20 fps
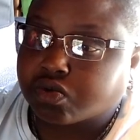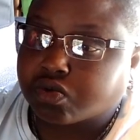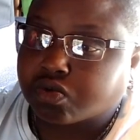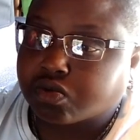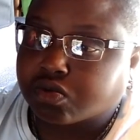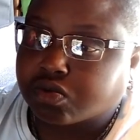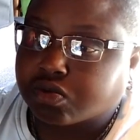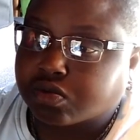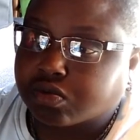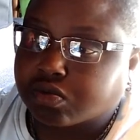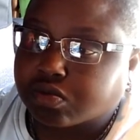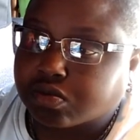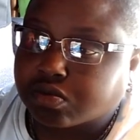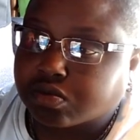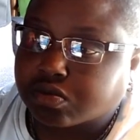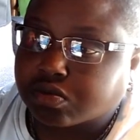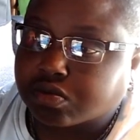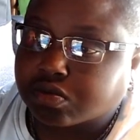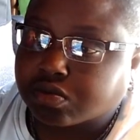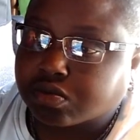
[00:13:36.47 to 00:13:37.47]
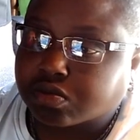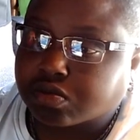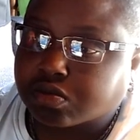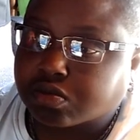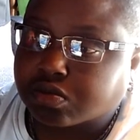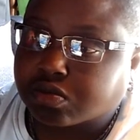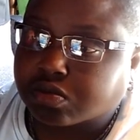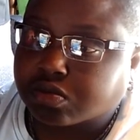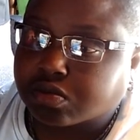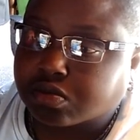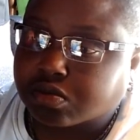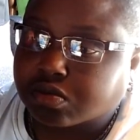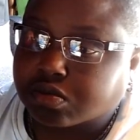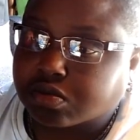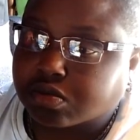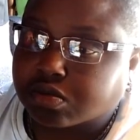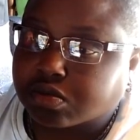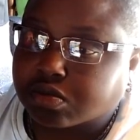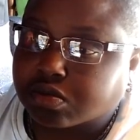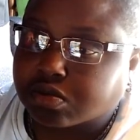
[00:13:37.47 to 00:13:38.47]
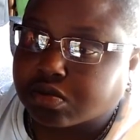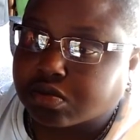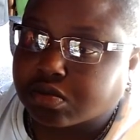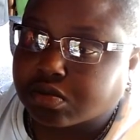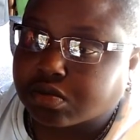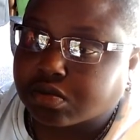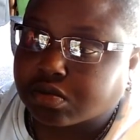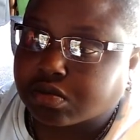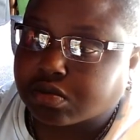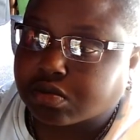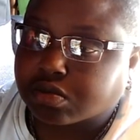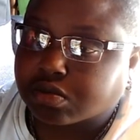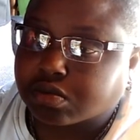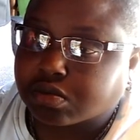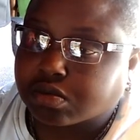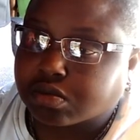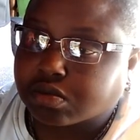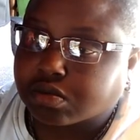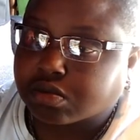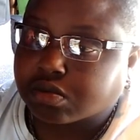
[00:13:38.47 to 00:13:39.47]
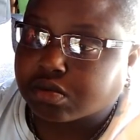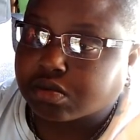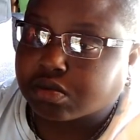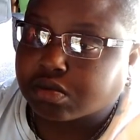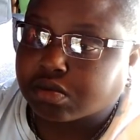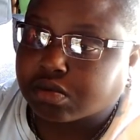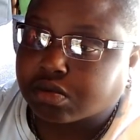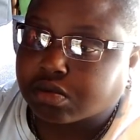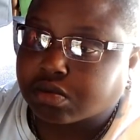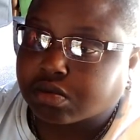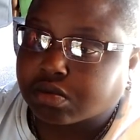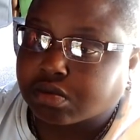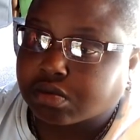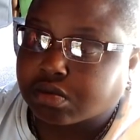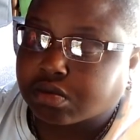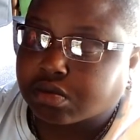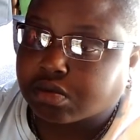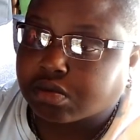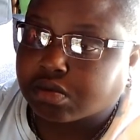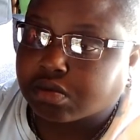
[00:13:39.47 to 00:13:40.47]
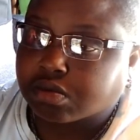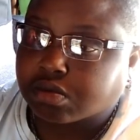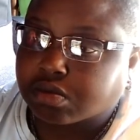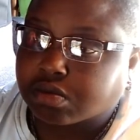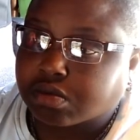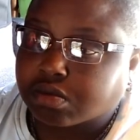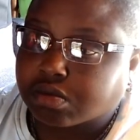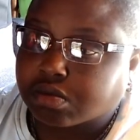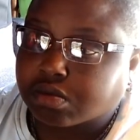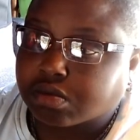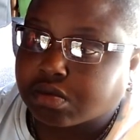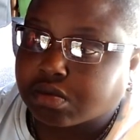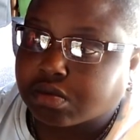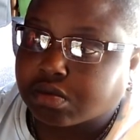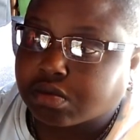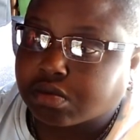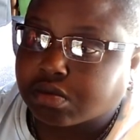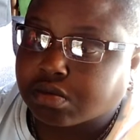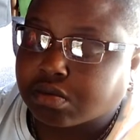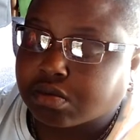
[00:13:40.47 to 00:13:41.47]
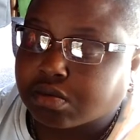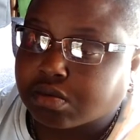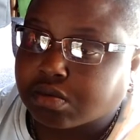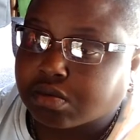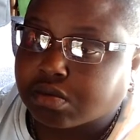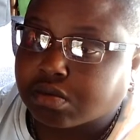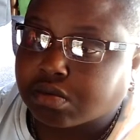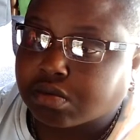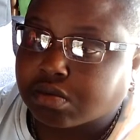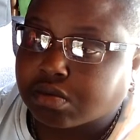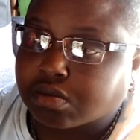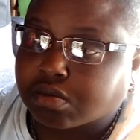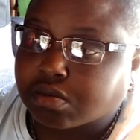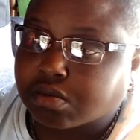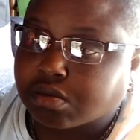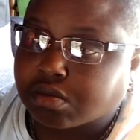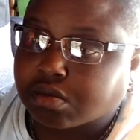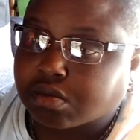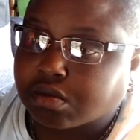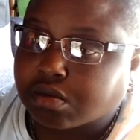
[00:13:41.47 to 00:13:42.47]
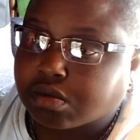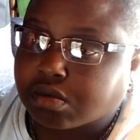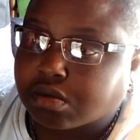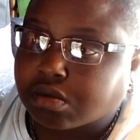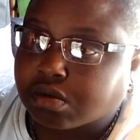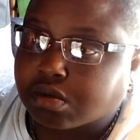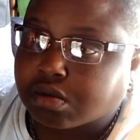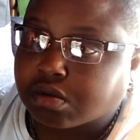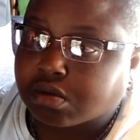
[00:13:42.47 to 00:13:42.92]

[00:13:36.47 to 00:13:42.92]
Nobody speaks.